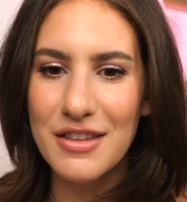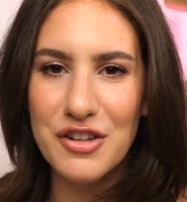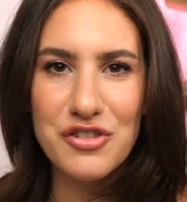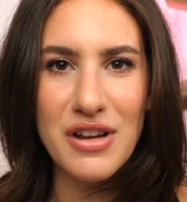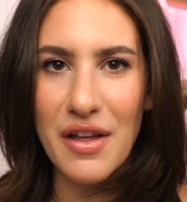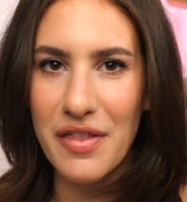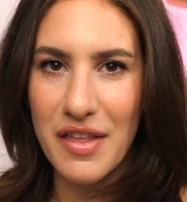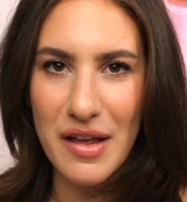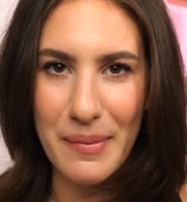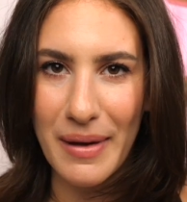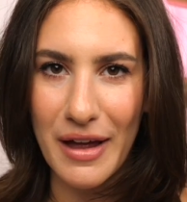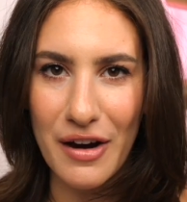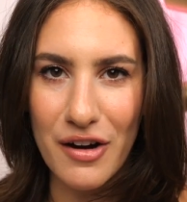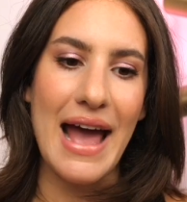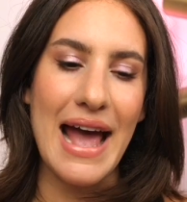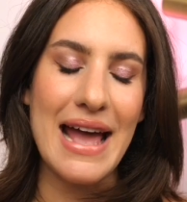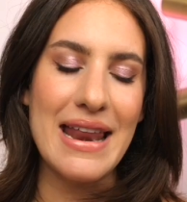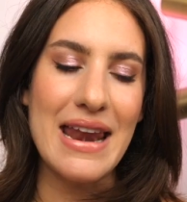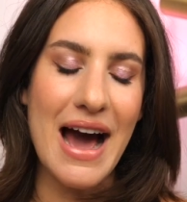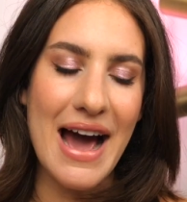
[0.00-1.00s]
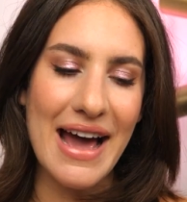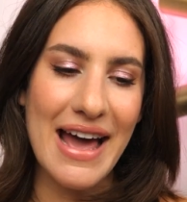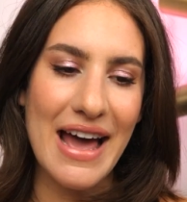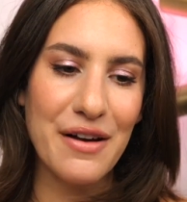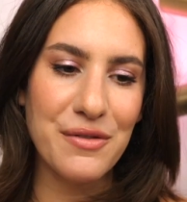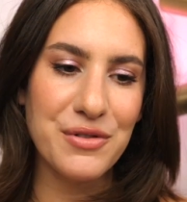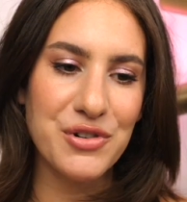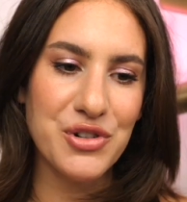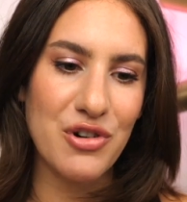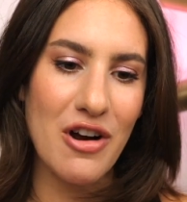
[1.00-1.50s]
There's nothing better. And I
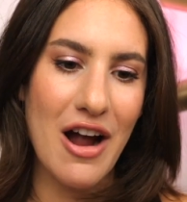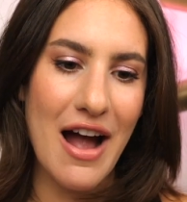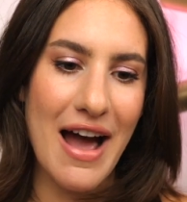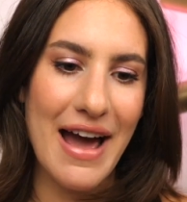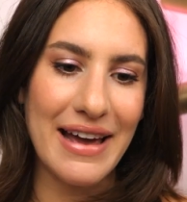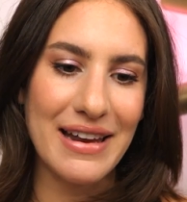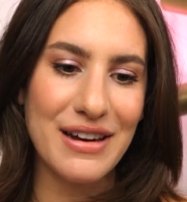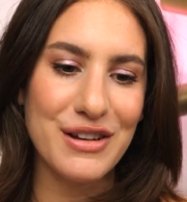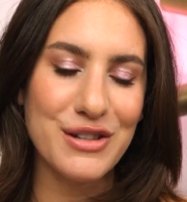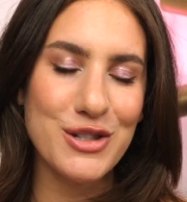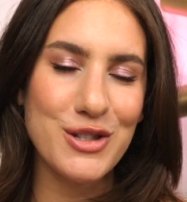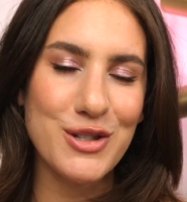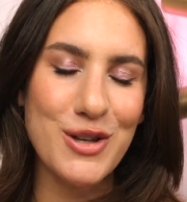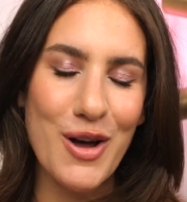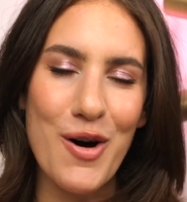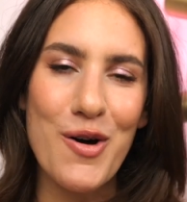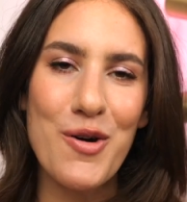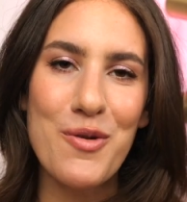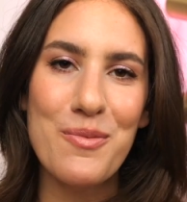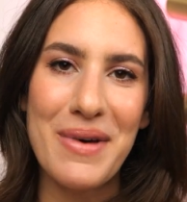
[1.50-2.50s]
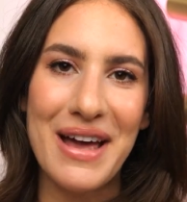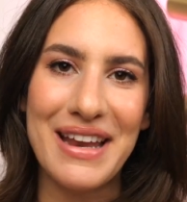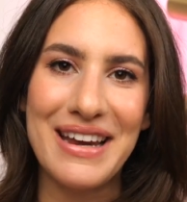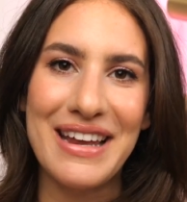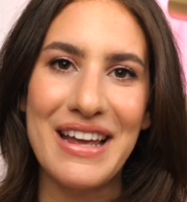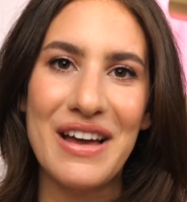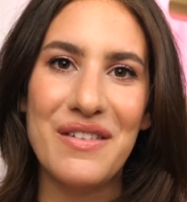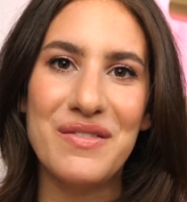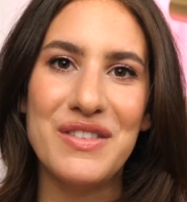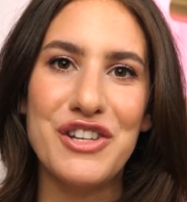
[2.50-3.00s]
have tried so
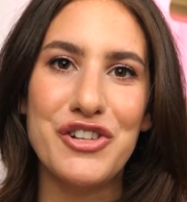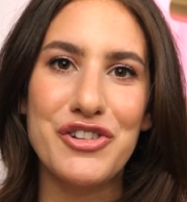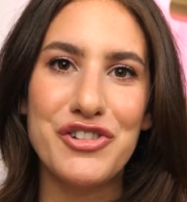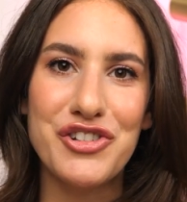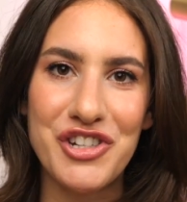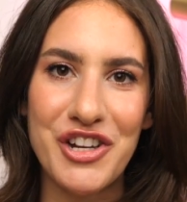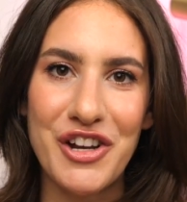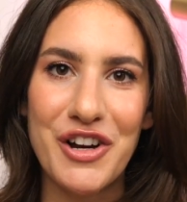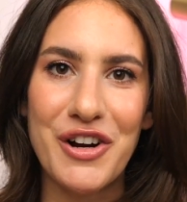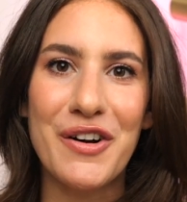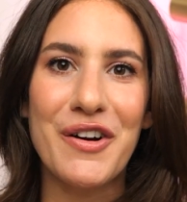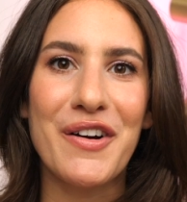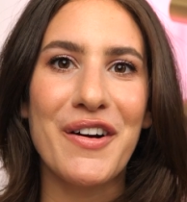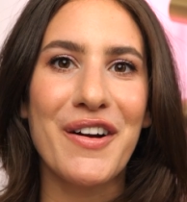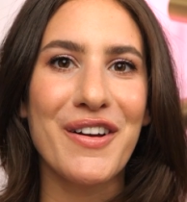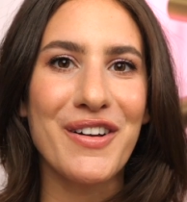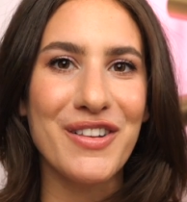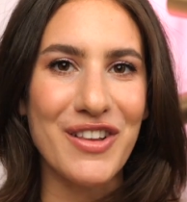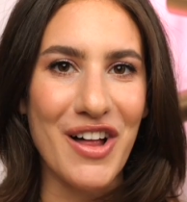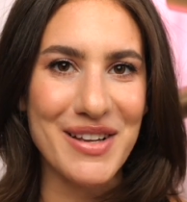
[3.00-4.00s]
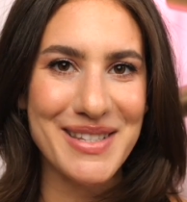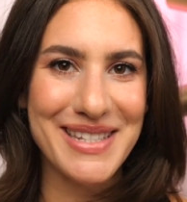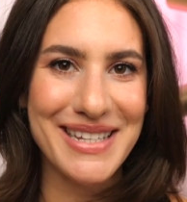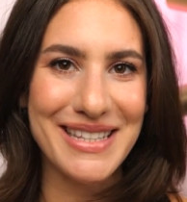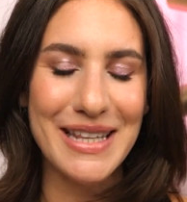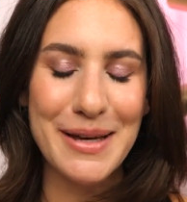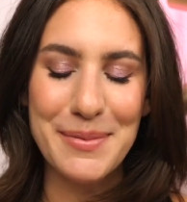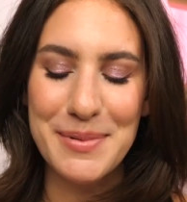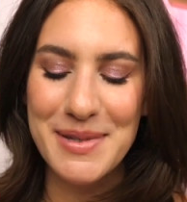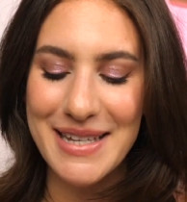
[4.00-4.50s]
many of these sheer glossy
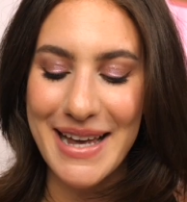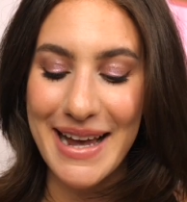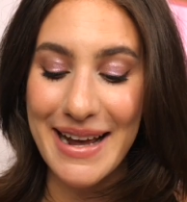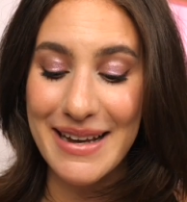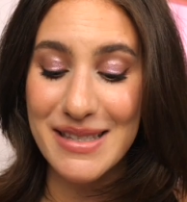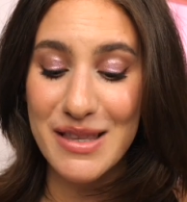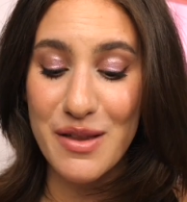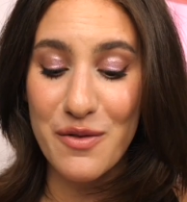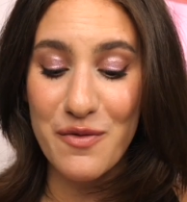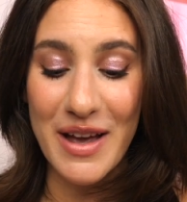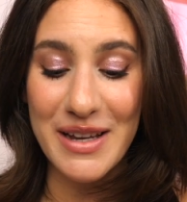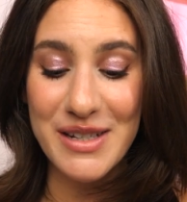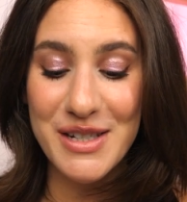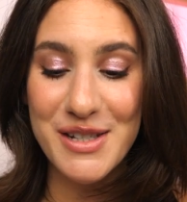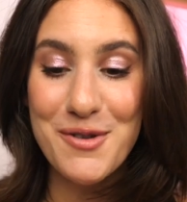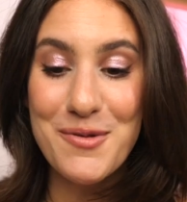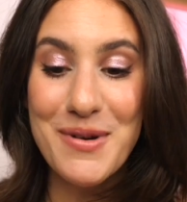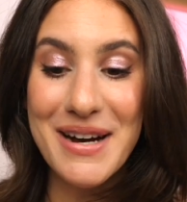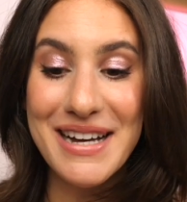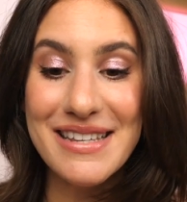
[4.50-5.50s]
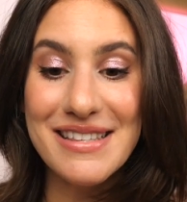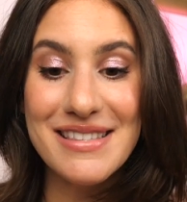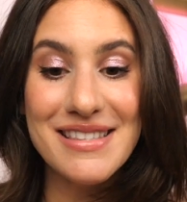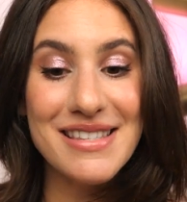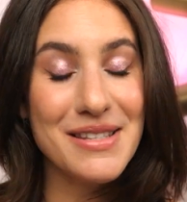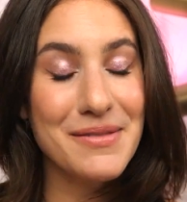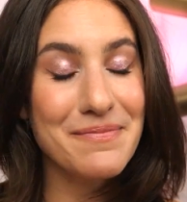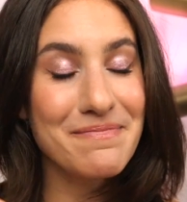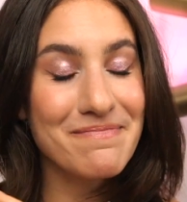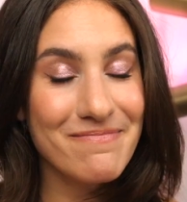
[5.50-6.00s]
lipsticks. The Fenty
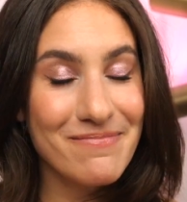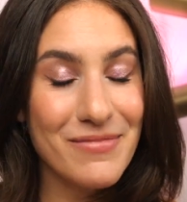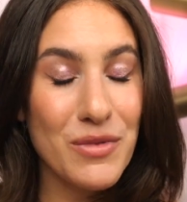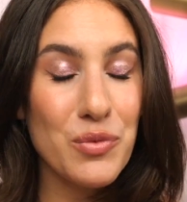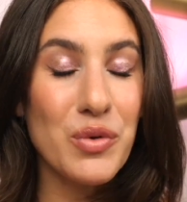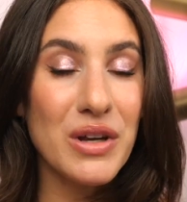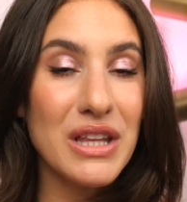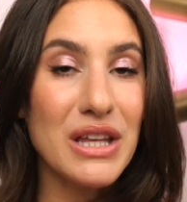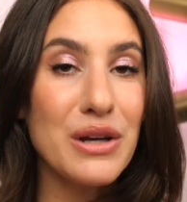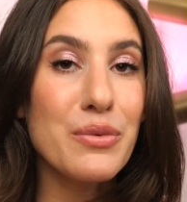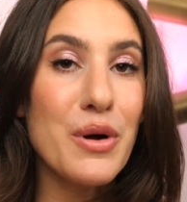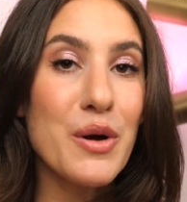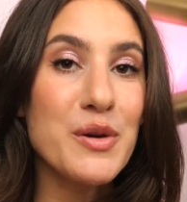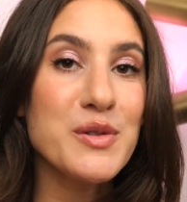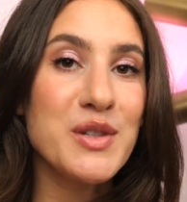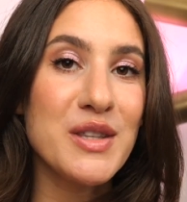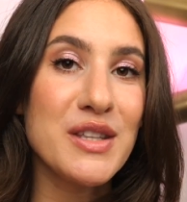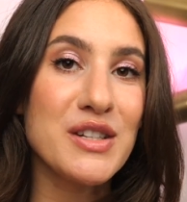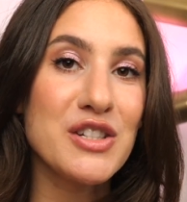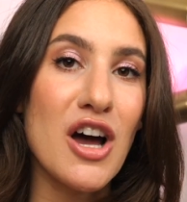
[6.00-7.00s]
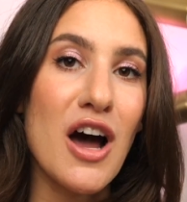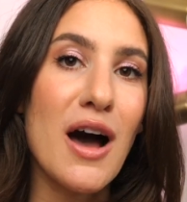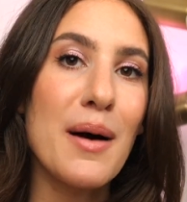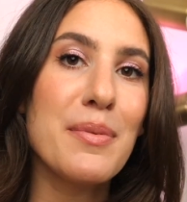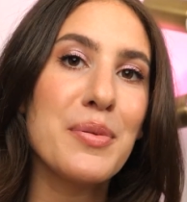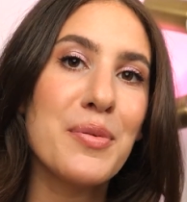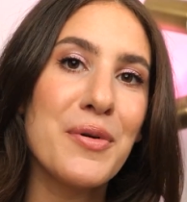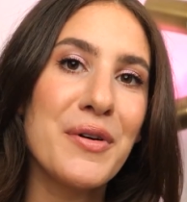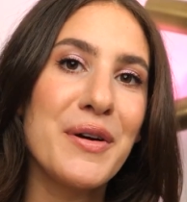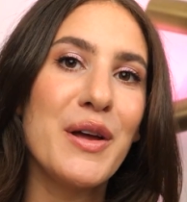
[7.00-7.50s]
ones really rose to the
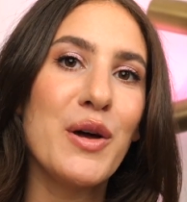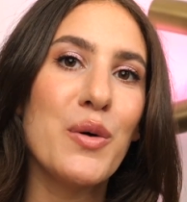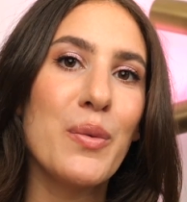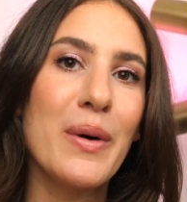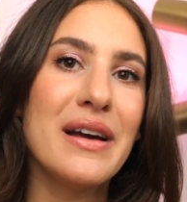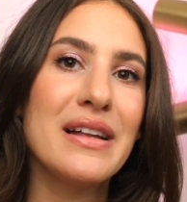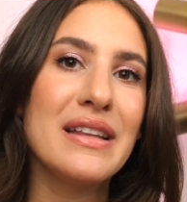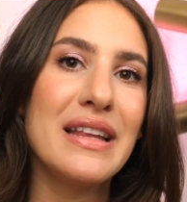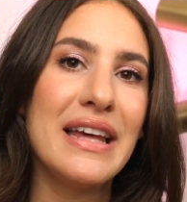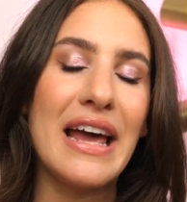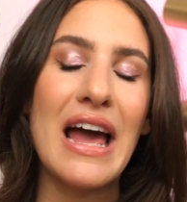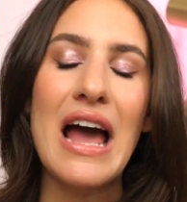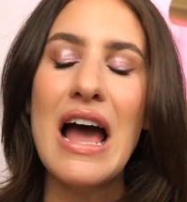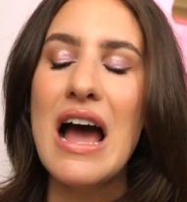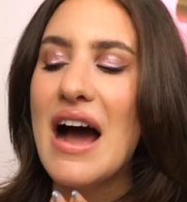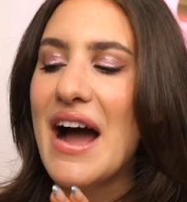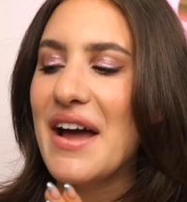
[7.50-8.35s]
top pretty quickly.